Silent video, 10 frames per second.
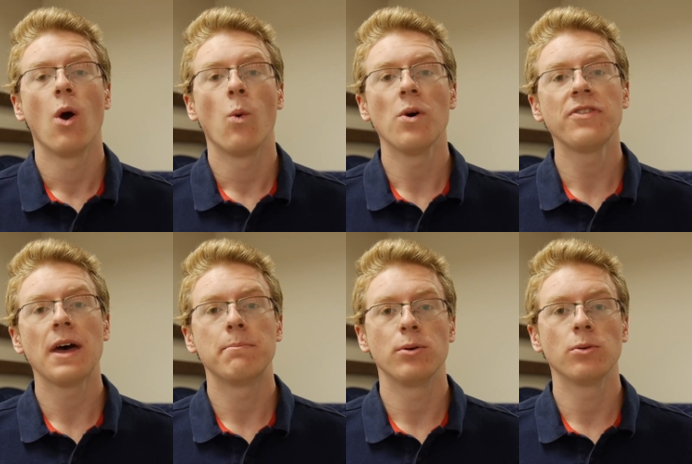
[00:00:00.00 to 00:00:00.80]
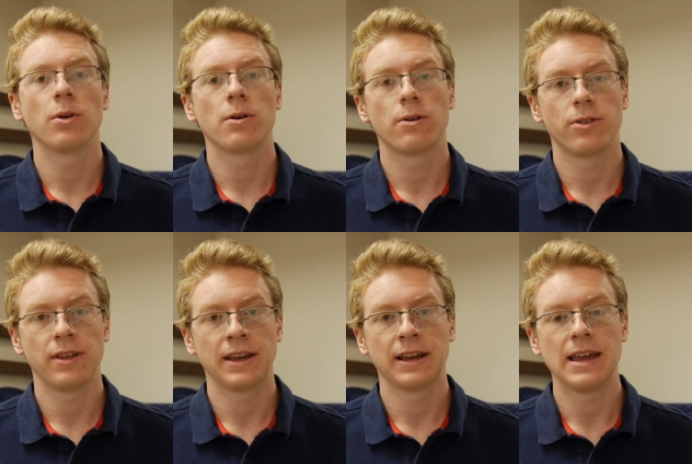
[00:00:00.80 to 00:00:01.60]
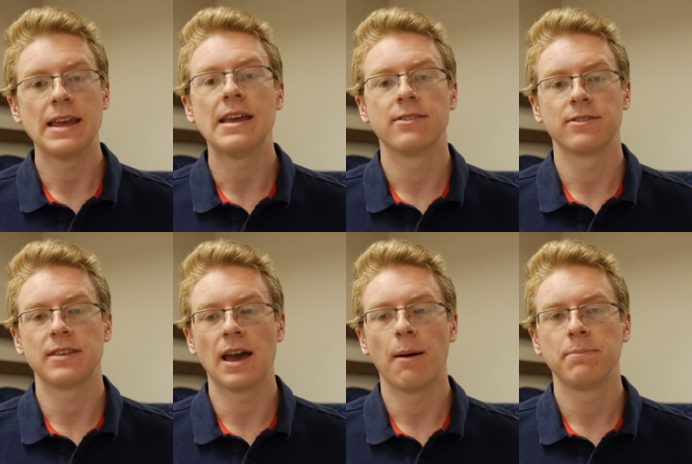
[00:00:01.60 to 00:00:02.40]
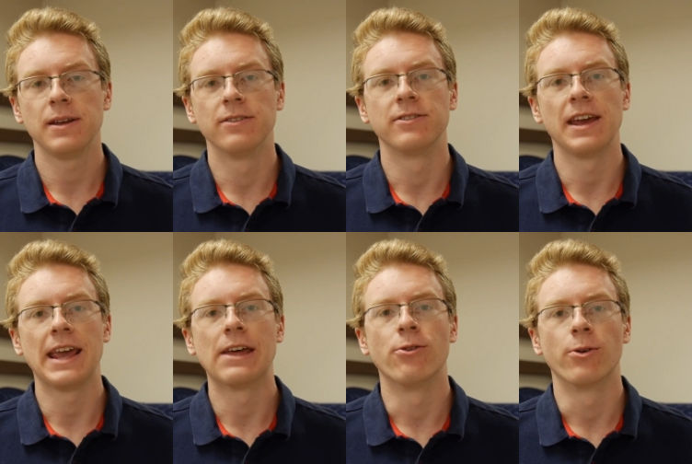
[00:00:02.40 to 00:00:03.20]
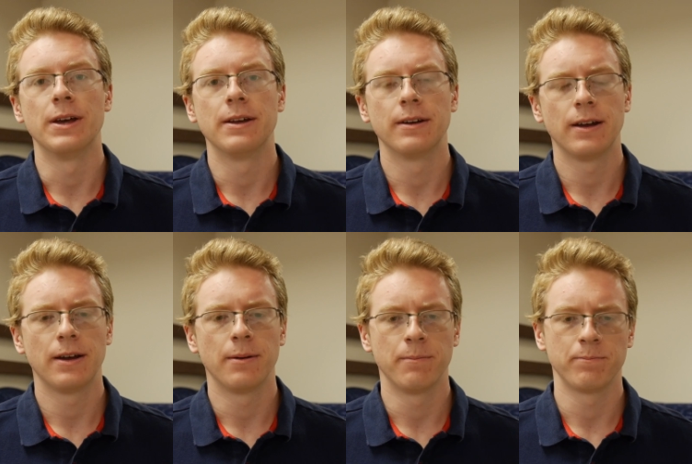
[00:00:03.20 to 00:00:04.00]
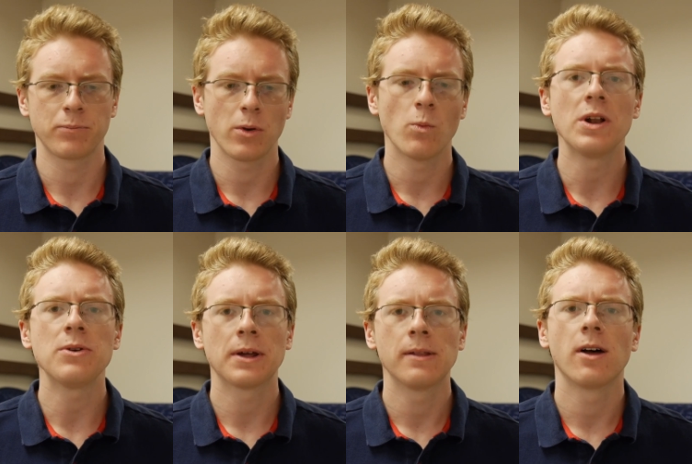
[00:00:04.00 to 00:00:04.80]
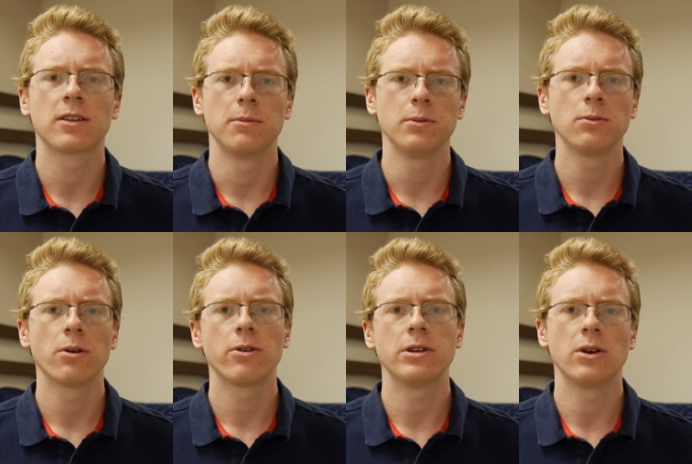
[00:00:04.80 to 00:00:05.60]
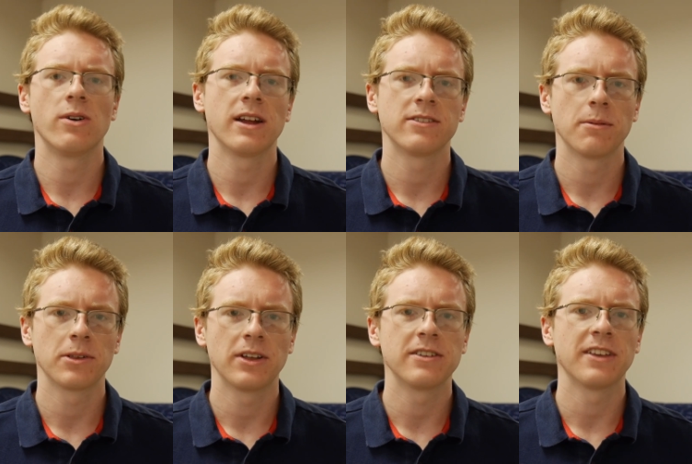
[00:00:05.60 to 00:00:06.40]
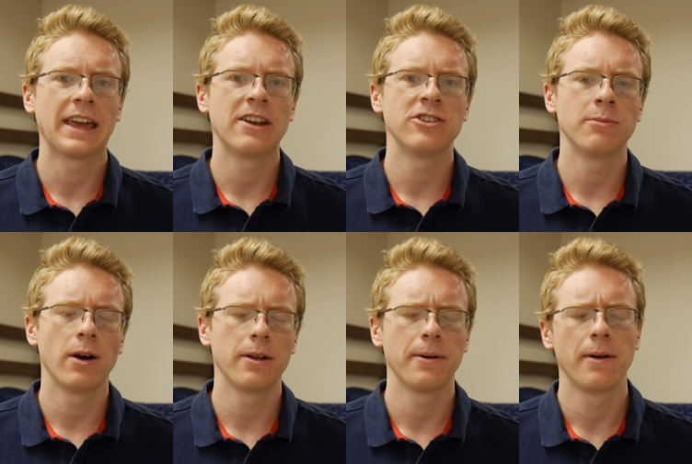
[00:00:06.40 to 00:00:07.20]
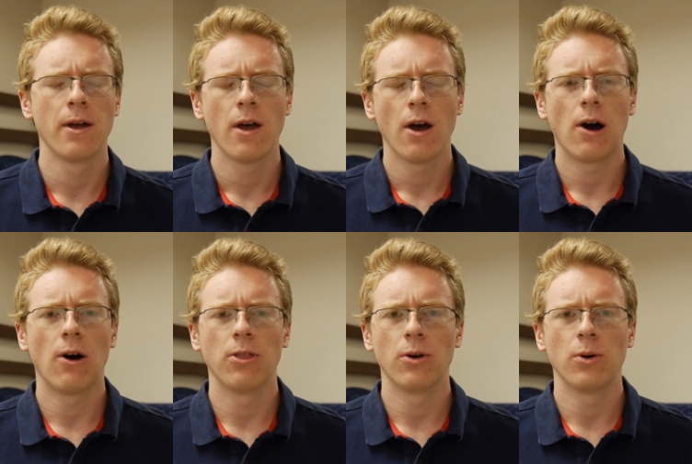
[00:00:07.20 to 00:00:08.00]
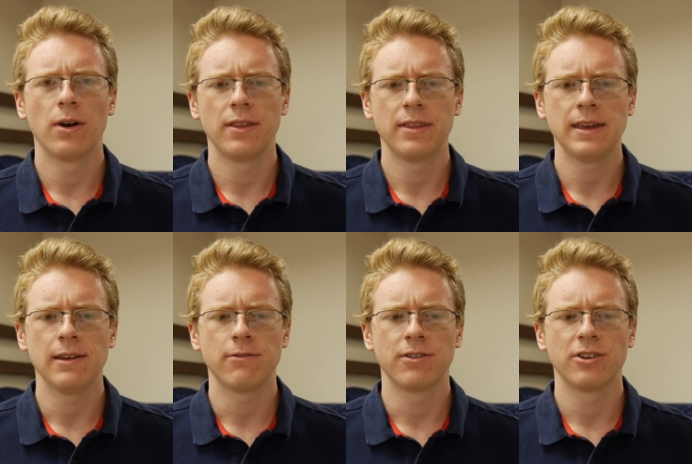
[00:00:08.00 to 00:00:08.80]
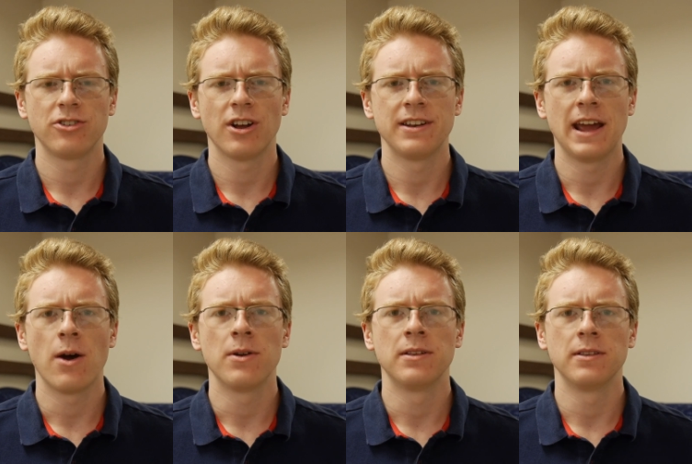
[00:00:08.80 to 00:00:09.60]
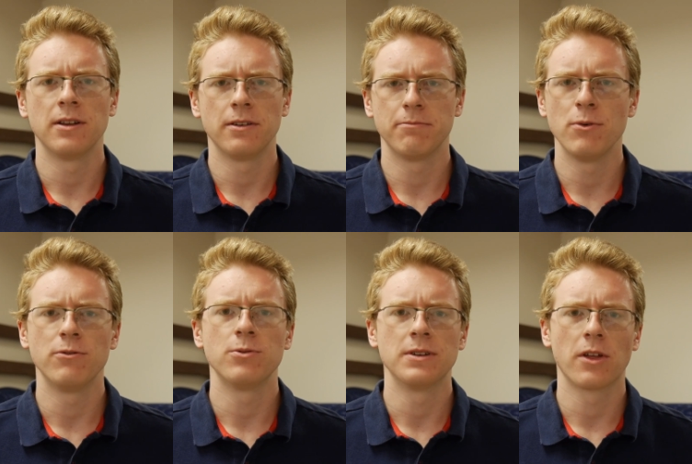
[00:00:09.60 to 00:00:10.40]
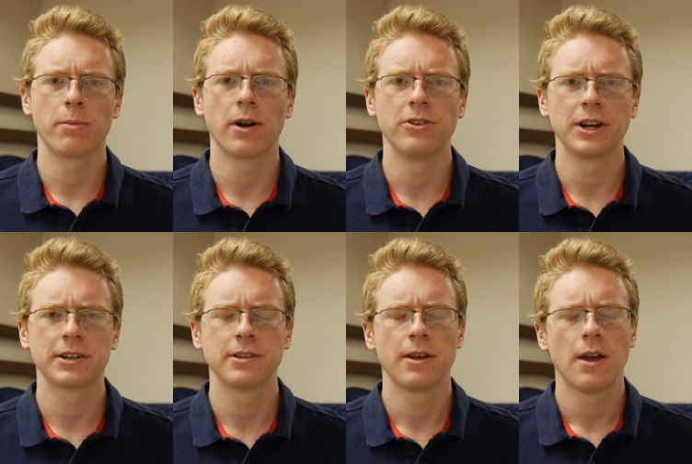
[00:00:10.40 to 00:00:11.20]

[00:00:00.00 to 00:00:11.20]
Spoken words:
With that bootloader thing is the updates to Android. When you can unlock the bootloader, you go and get something like CyanogenMod, although they've shut down and they've moved to another project.